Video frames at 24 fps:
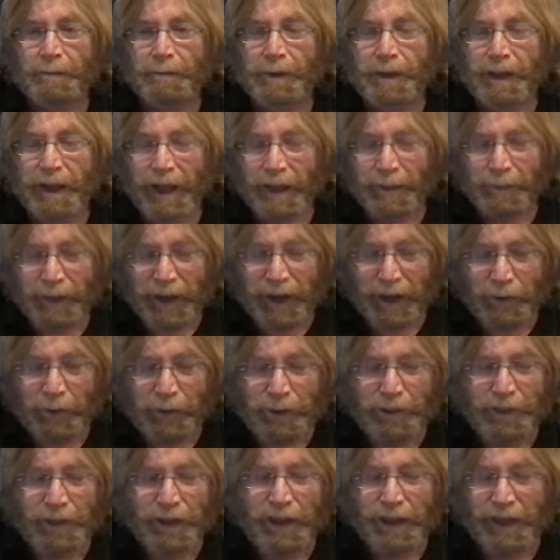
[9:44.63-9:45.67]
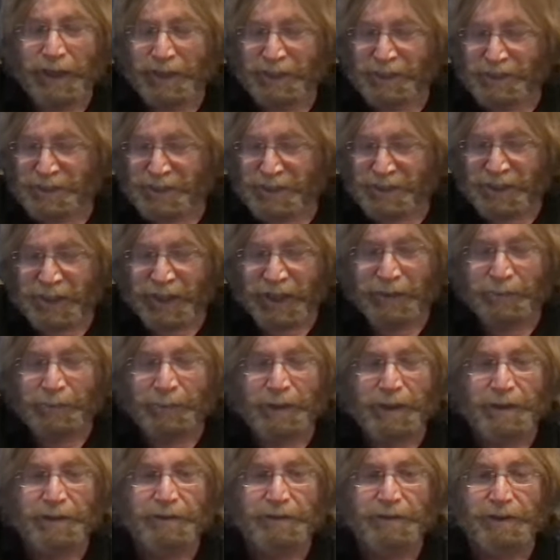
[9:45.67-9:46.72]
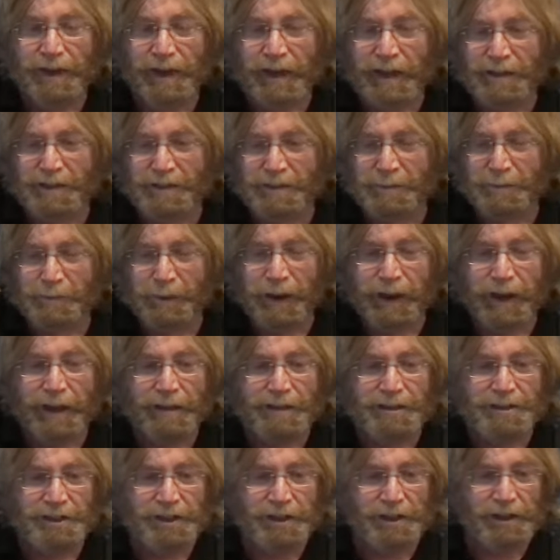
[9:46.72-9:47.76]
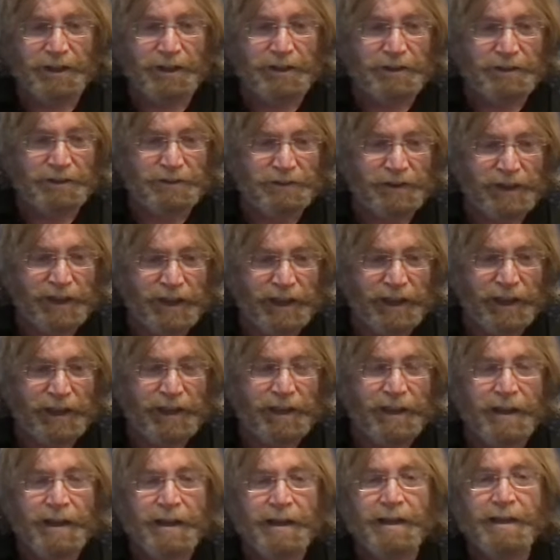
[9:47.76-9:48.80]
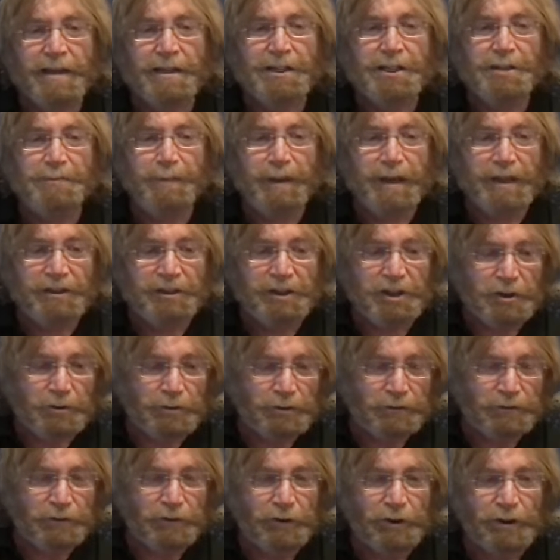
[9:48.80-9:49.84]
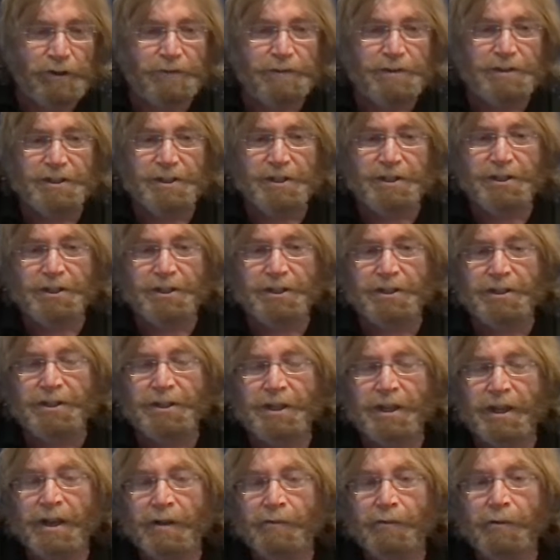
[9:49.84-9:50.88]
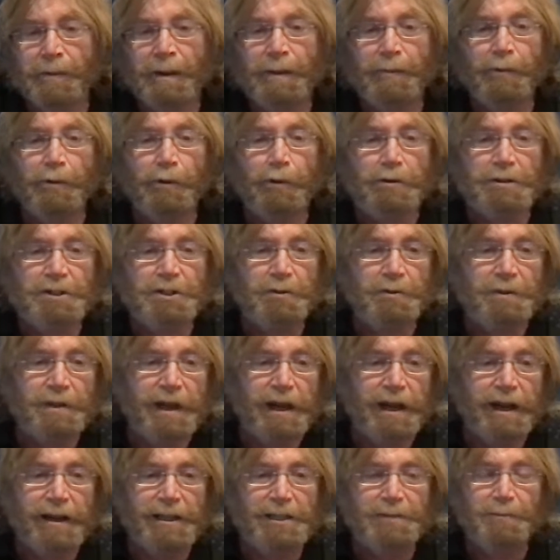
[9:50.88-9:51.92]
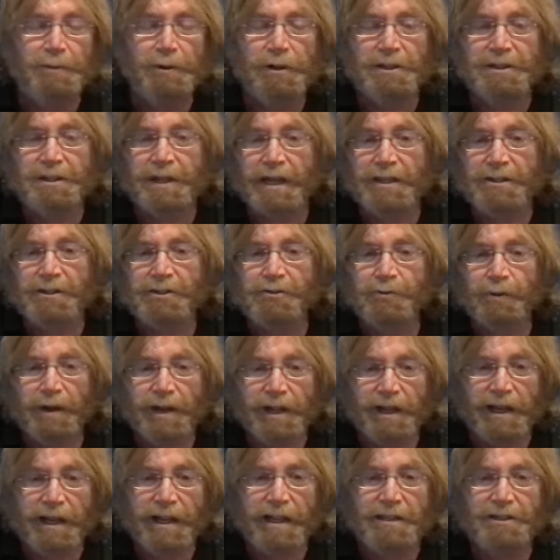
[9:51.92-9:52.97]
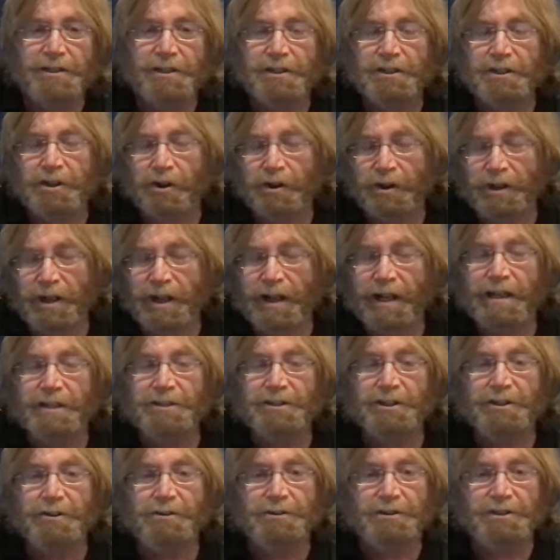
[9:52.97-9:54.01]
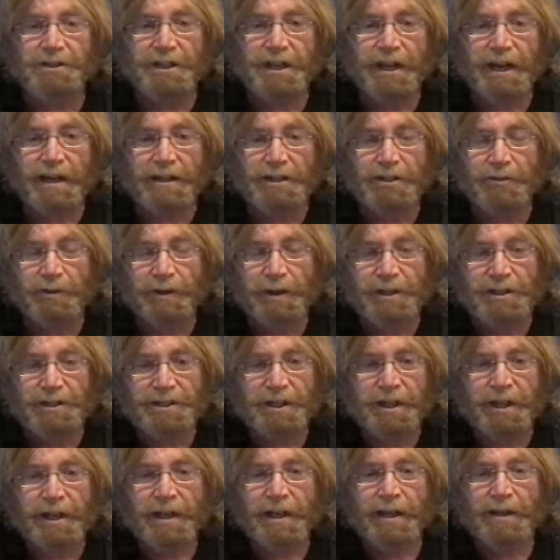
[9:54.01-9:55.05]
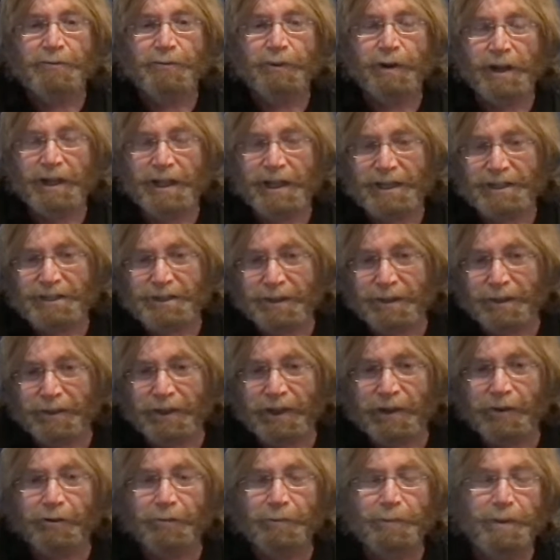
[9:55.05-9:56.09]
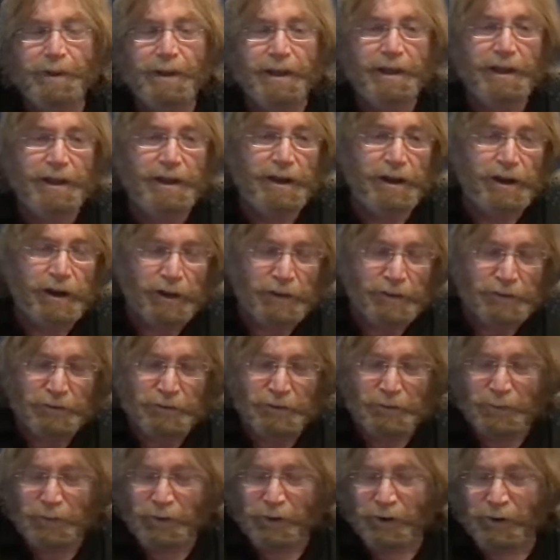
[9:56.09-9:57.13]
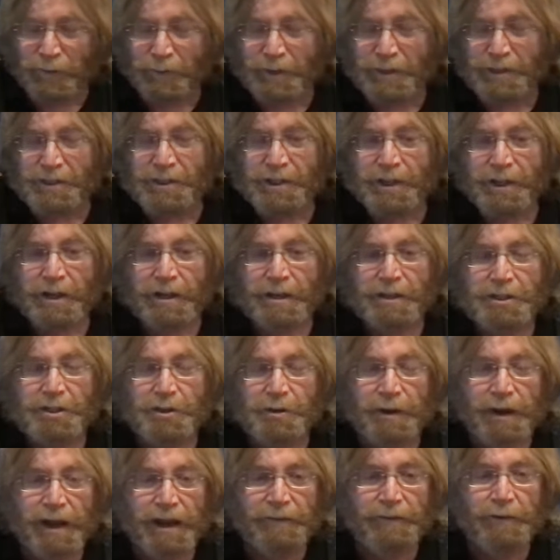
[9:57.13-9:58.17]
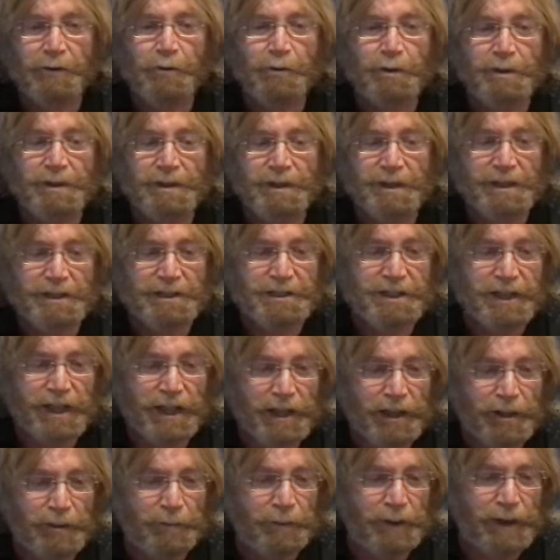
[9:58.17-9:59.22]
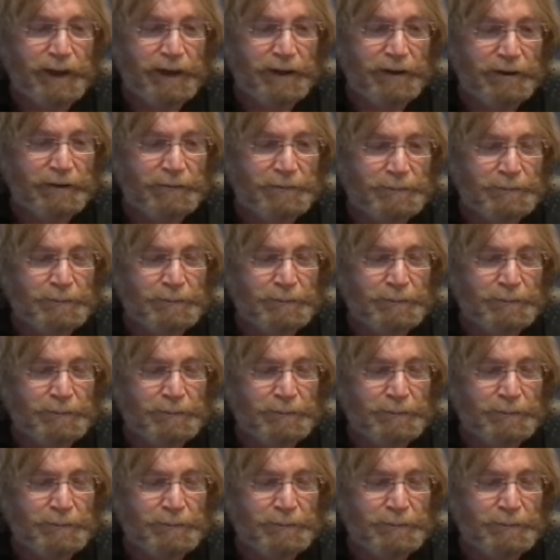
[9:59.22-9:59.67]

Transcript: came out with a statement and some policy the other day. Speak to your referring physicians. Remember, also in the hospital, it's not just radiology, it's cardiology uses contrast, radiation therapy, other departments. So everyone needs to help out.